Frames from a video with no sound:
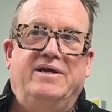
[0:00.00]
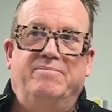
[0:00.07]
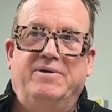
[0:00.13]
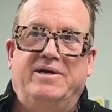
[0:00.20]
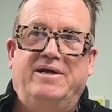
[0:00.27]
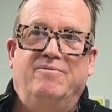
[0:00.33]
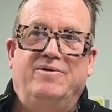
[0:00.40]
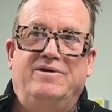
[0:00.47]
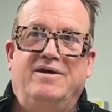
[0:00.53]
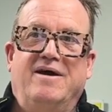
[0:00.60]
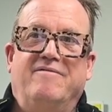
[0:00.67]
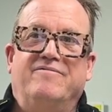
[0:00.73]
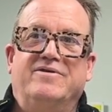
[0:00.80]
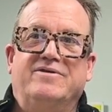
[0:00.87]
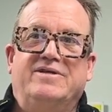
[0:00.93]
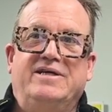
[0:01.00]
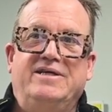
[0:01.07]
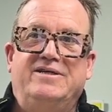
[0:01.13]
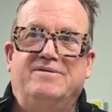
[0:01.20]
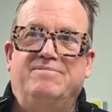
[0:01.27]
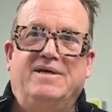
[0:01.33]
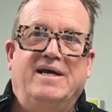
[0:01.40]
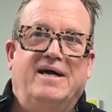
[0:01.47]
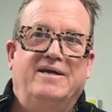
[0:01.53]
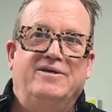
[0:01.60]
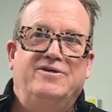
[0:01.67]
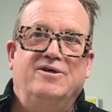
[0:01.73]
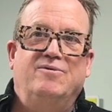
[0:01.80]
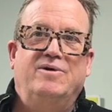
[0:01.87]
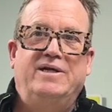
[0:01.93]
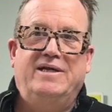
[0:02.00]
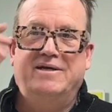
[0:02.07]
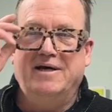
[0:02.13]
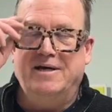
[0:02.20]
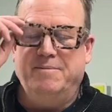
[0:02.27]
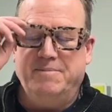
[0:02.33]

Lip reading: but he would never teach me how to do any kind